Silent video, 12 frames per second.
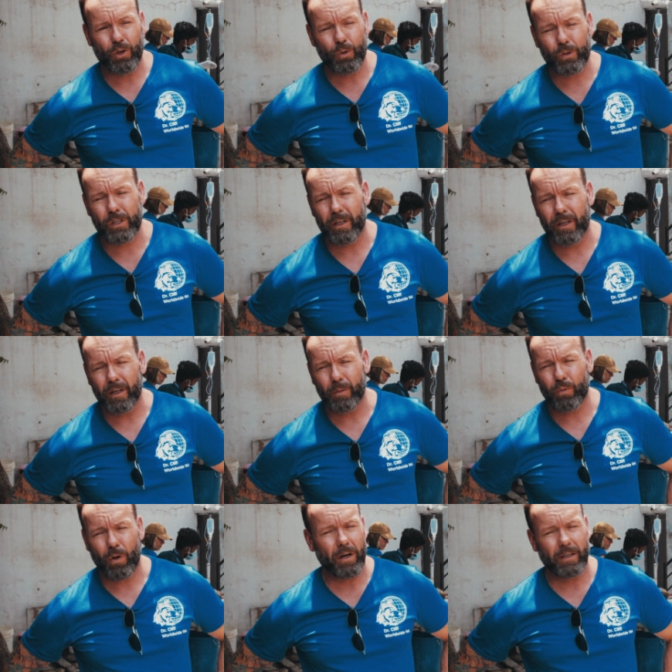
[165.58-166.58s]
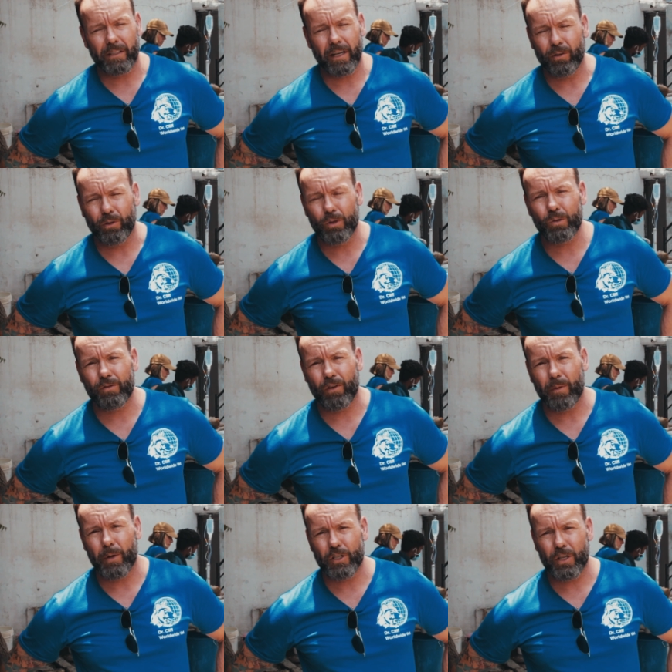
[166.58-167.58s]
use a, a product I don't use
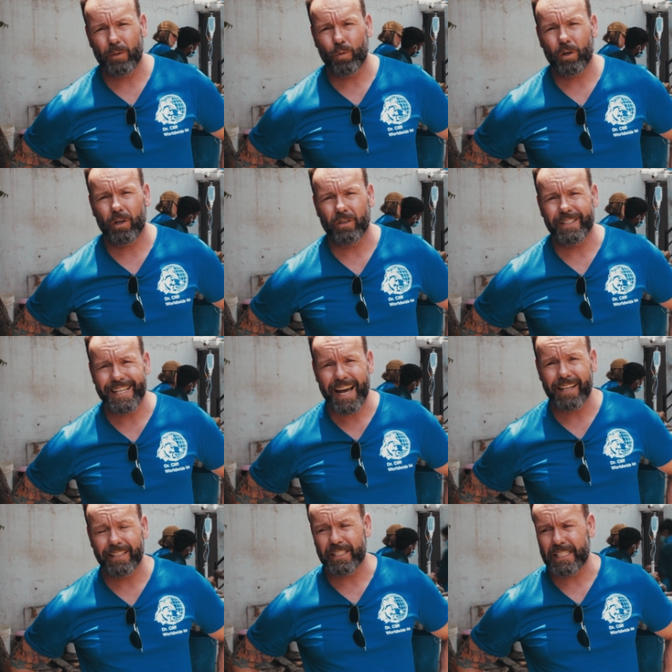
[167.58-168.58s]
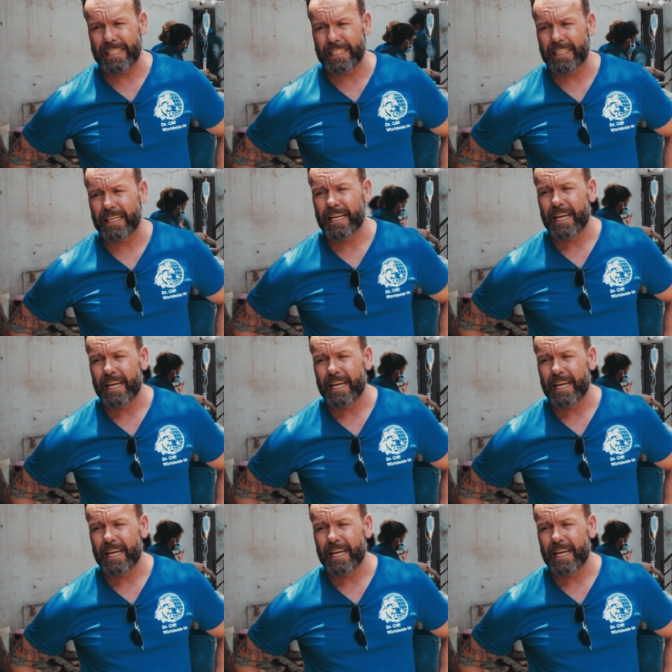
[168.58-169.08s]
very much anymore called Xylazine.